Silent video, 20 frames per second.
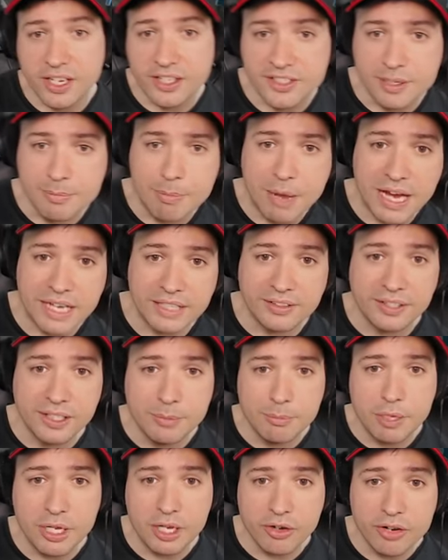that it's in my
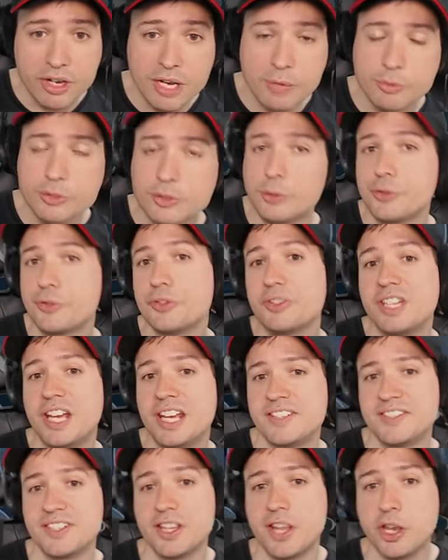team here, and I was also
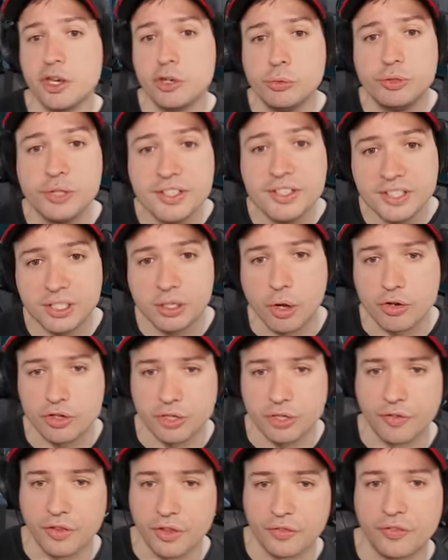testing the new disc
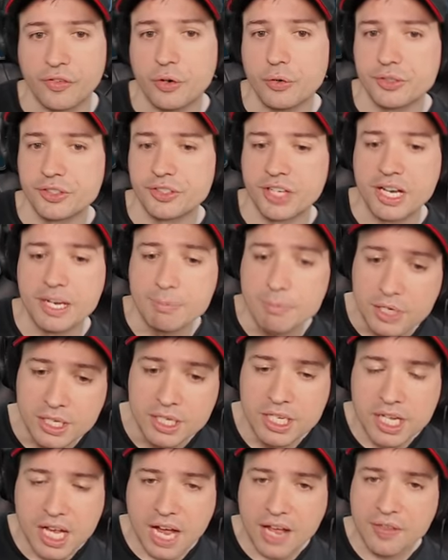launcher for the first time.
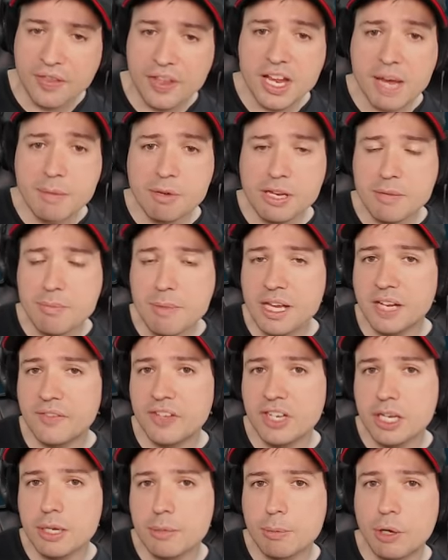I think I'm gonna make
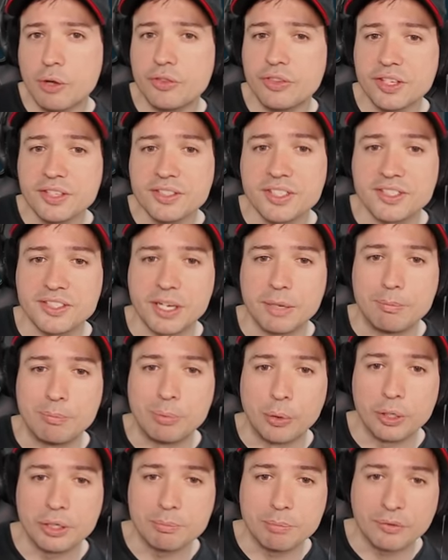a video about this at some
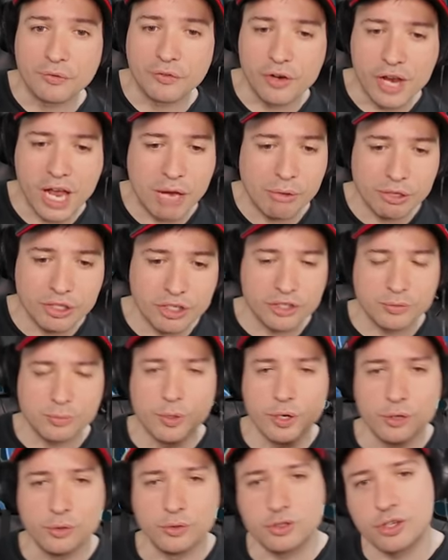point, but for now I
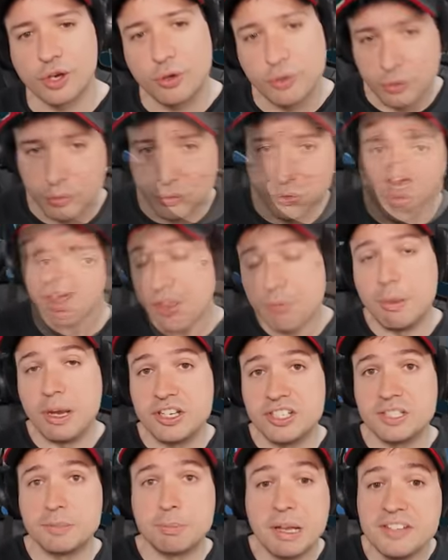just wanted to show you
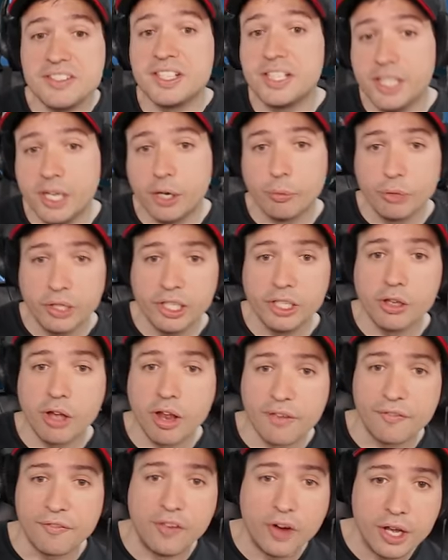deathmatch is basically a really
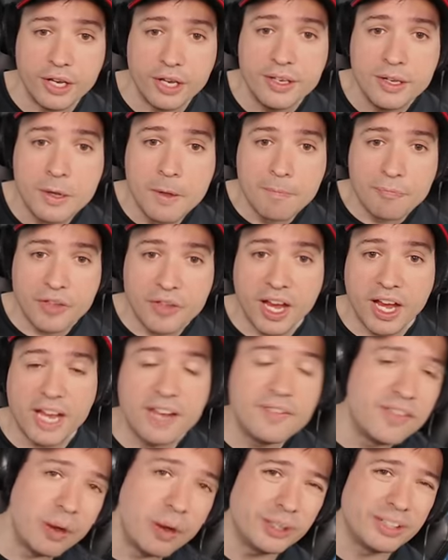lot of fun uh,
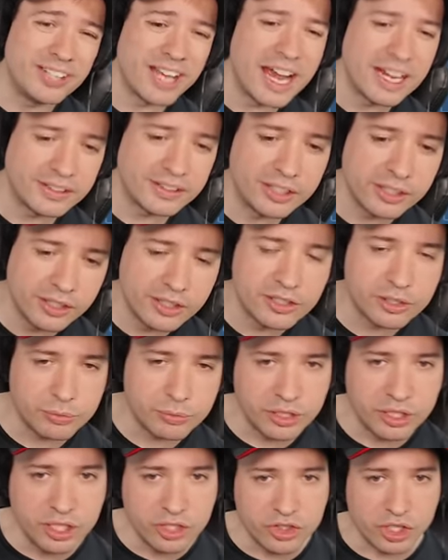and very tactical and
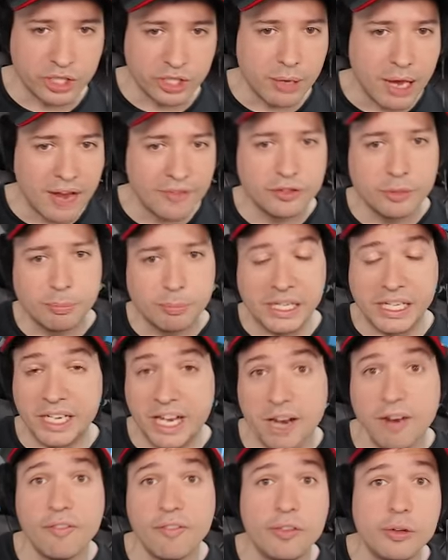strategic. You have to play
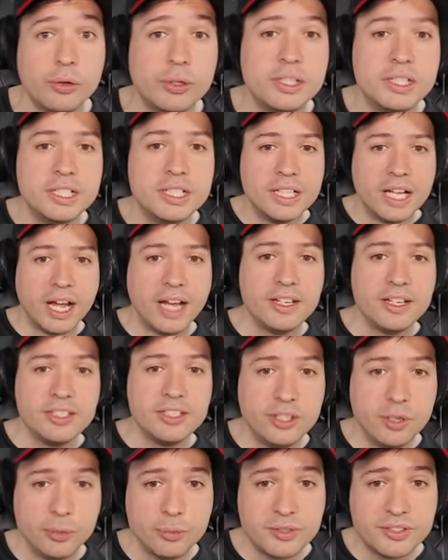careful
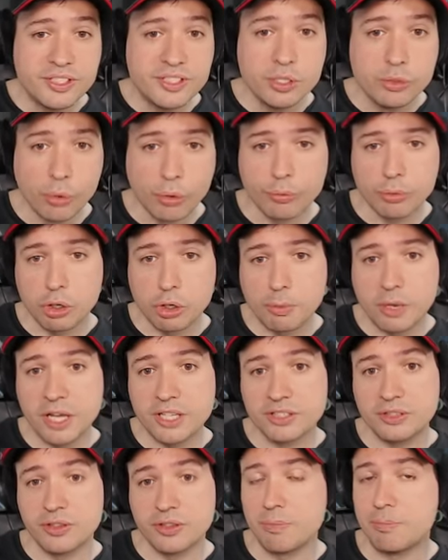and use your
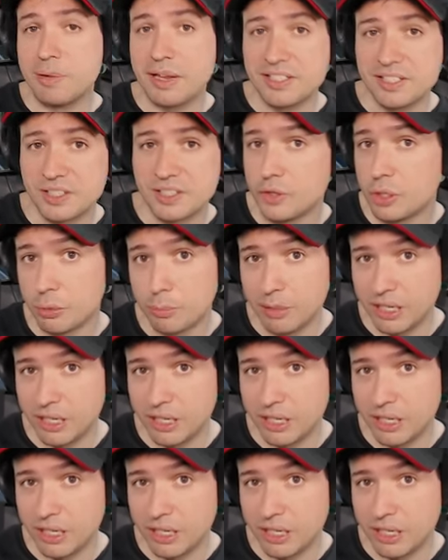robots to the best of your